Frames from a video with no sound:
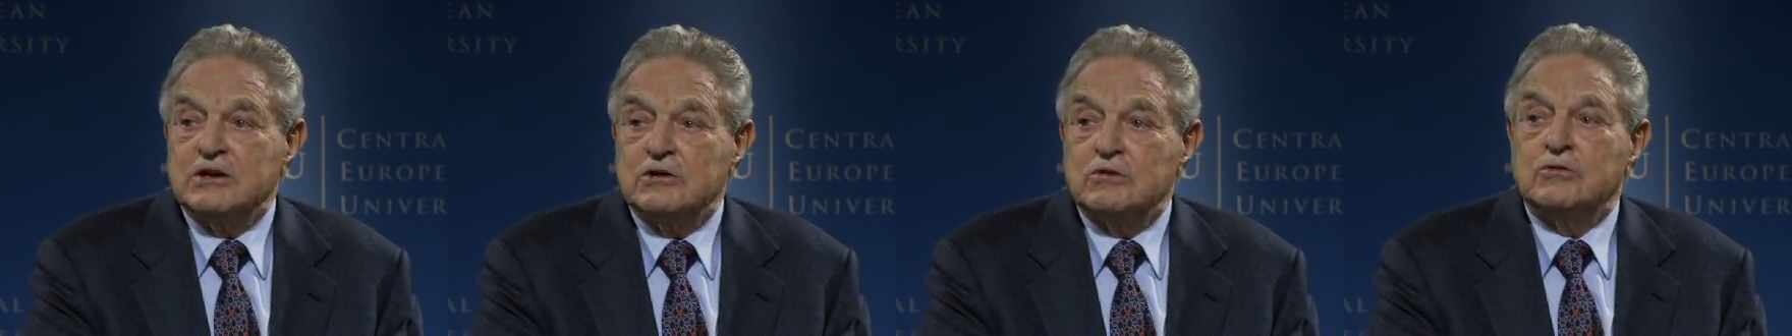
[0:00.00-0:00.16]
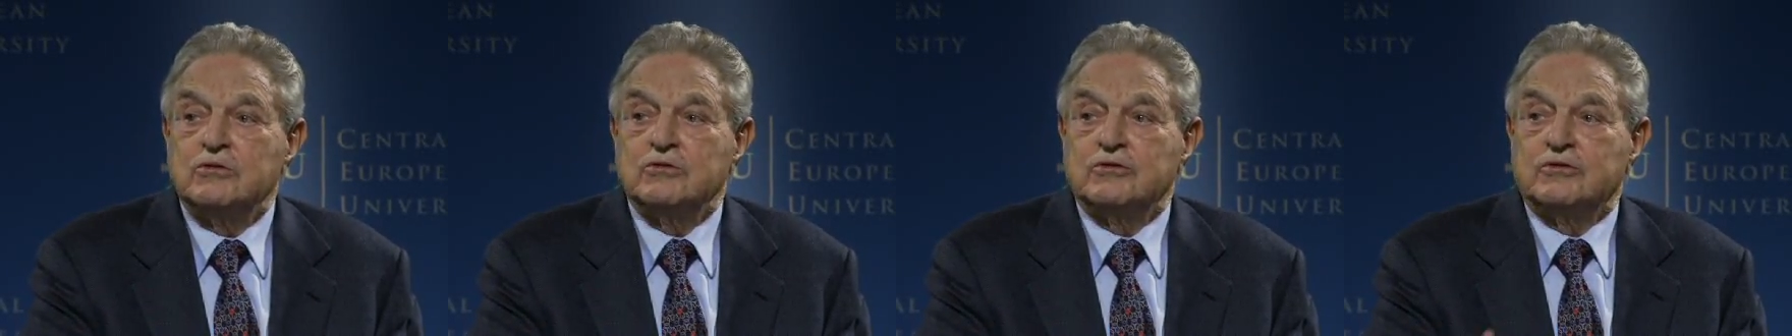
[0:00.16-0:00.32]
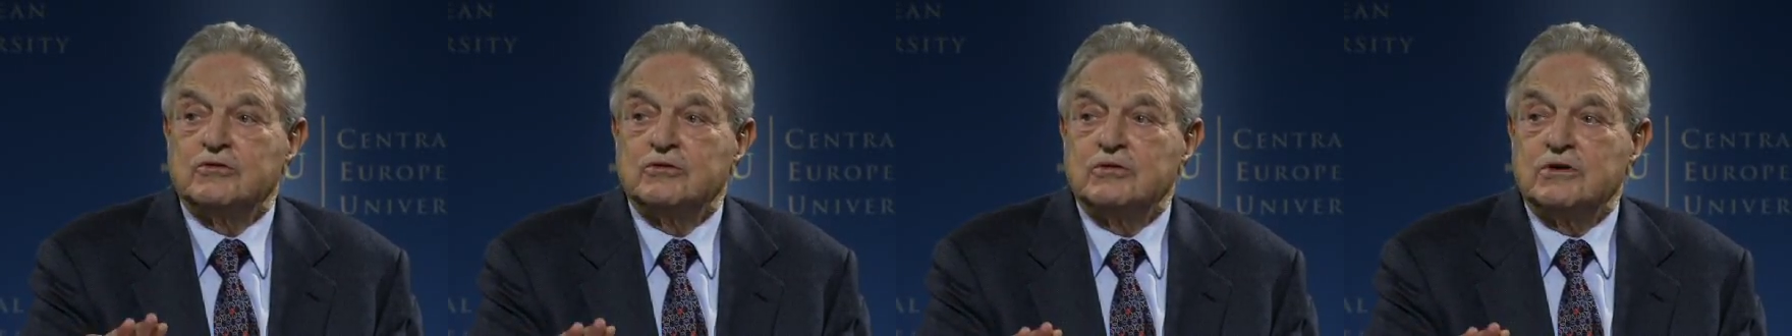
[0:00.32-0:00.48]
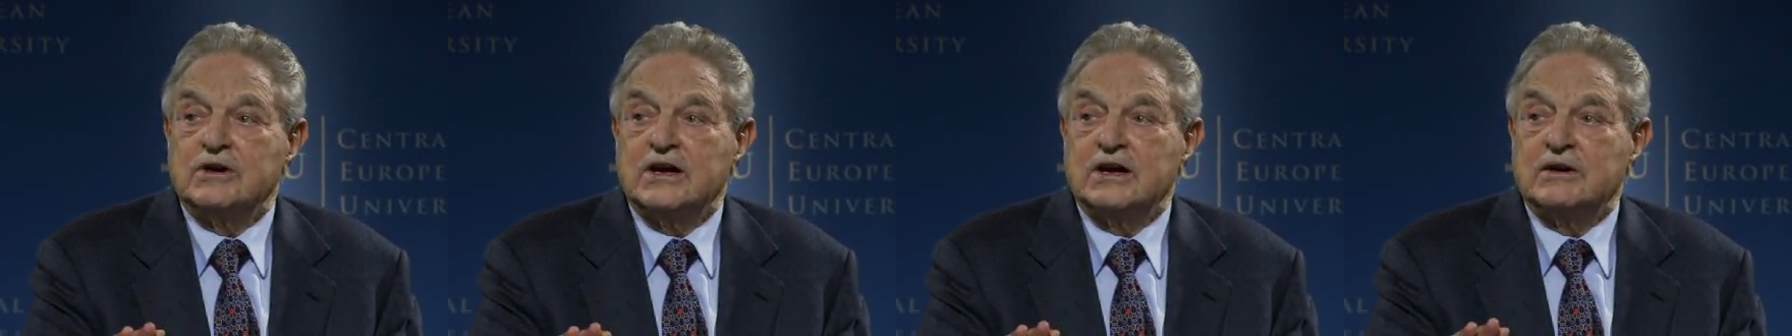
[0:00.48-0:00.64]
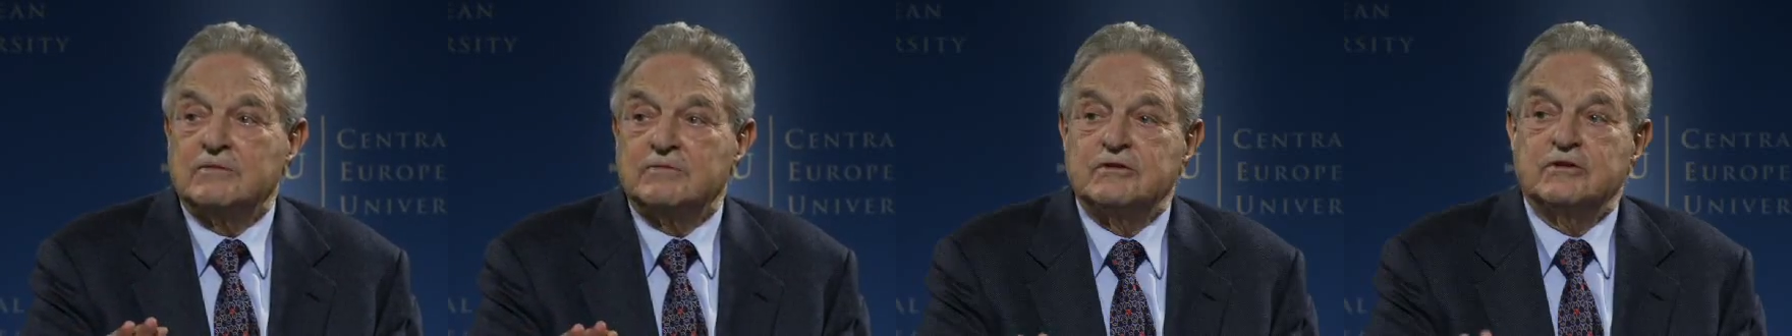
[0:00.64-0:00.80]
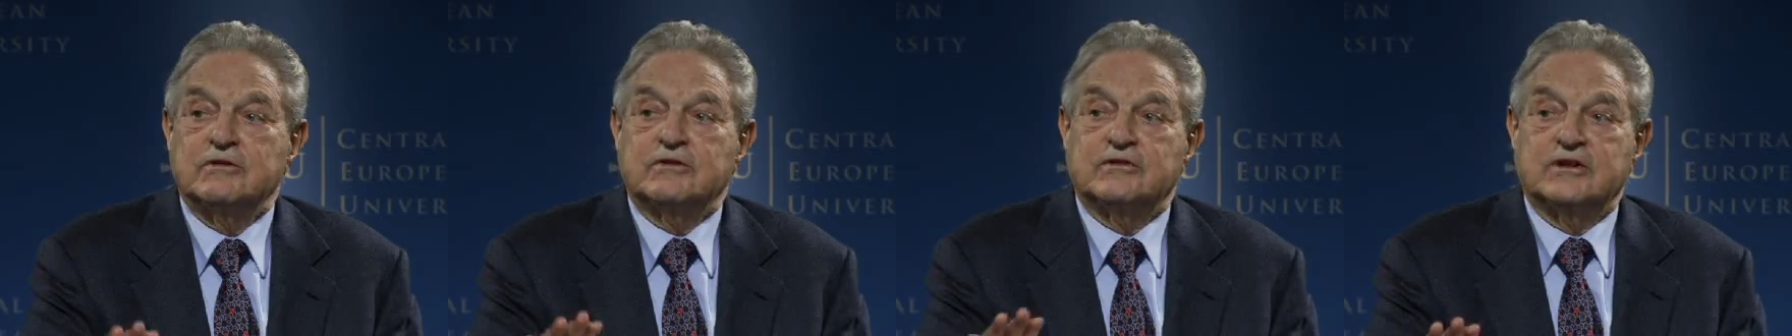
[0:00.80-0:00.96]
also
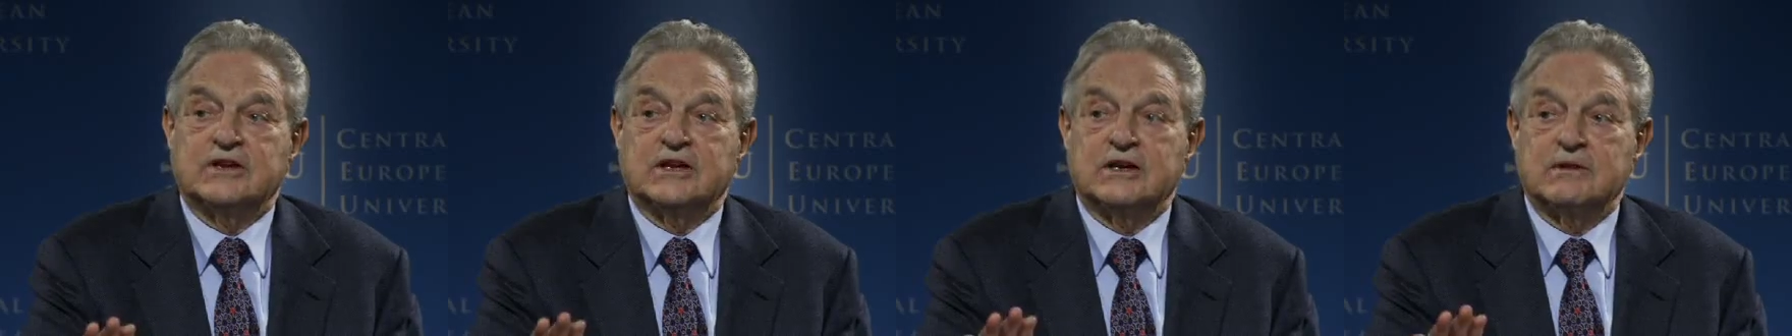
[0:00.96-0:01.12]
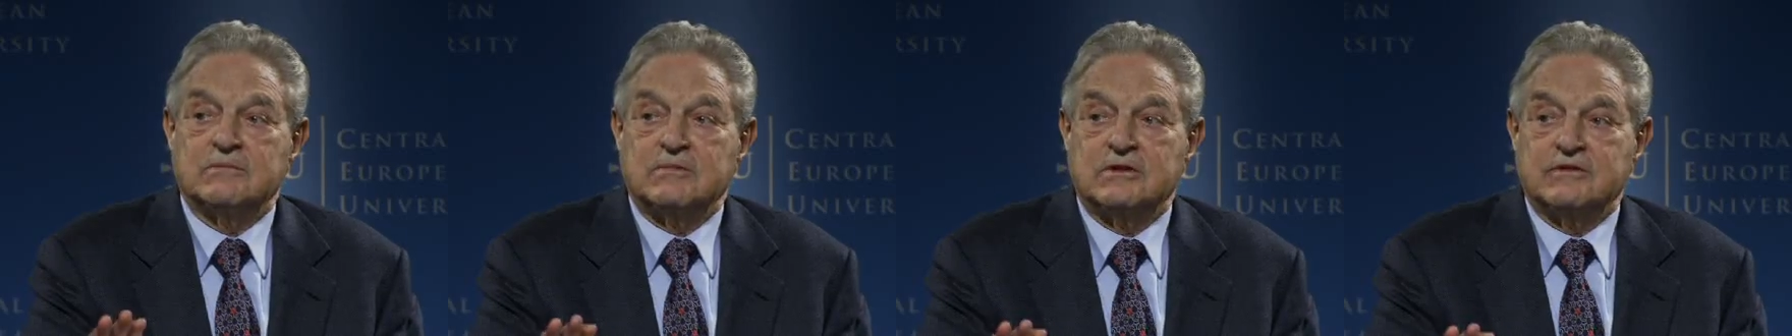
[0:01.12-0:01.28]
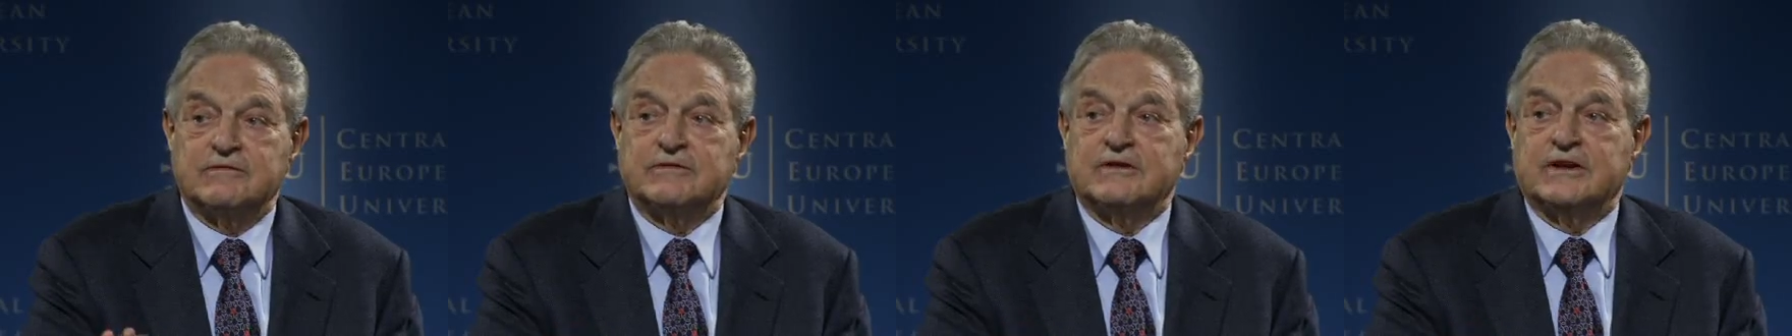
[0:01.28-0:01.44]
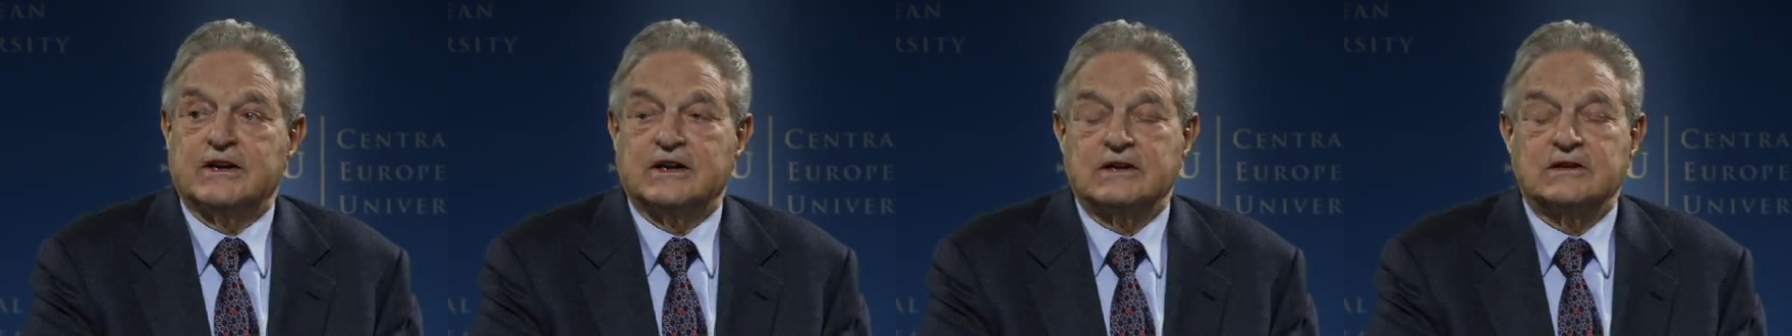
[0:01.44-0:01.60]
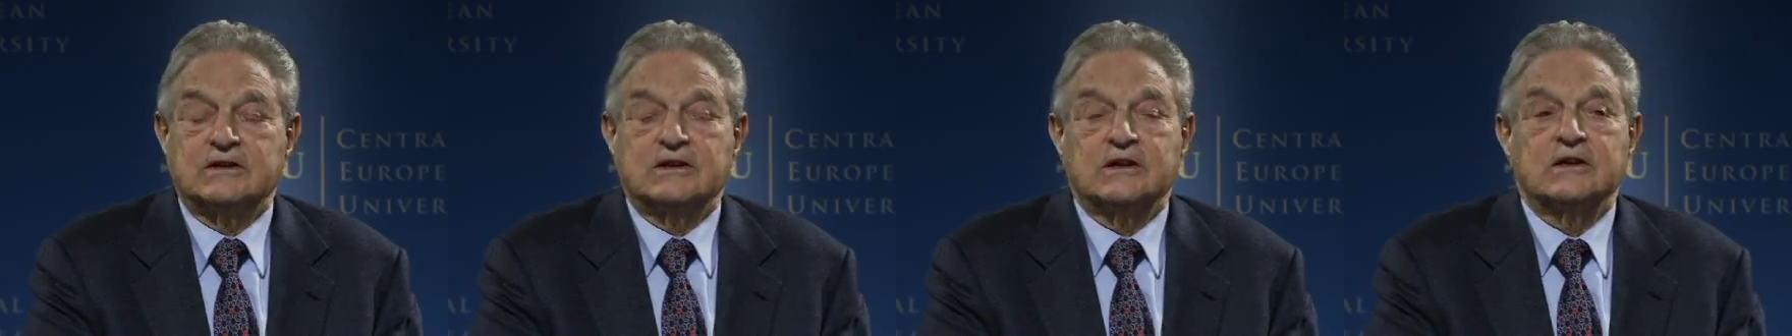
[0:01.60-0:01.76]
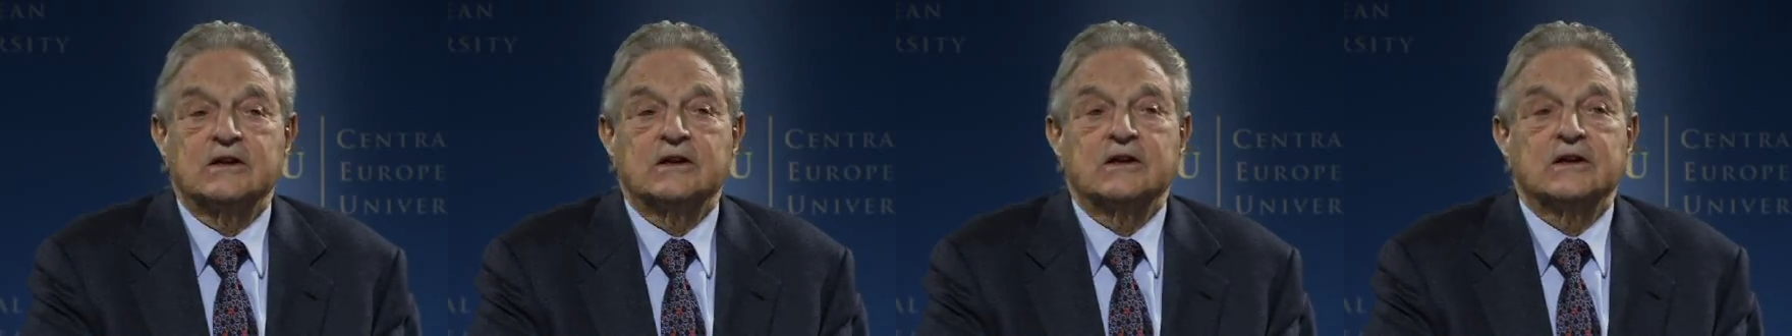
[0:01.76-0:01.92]
have the same
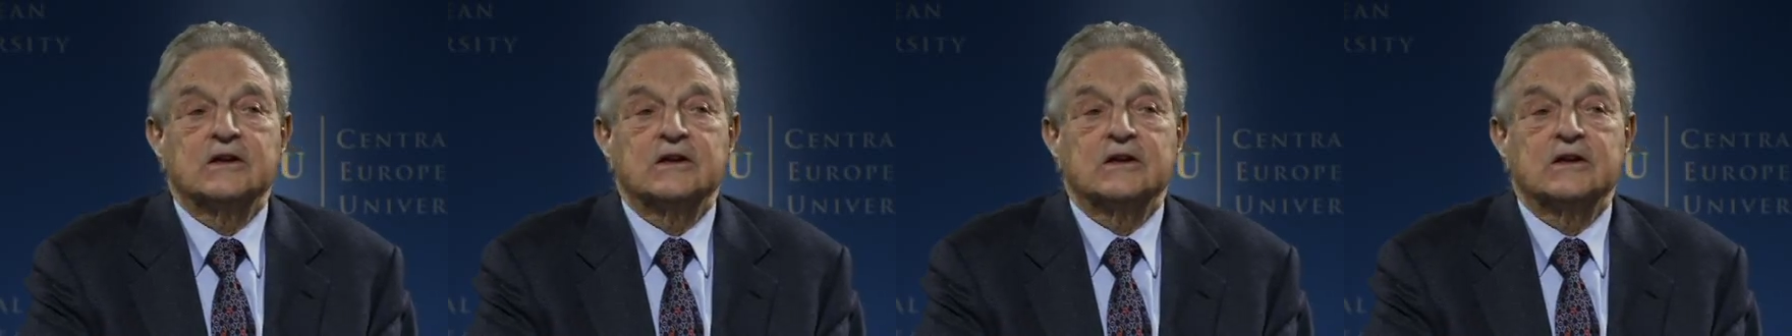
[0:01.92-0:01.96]
effect.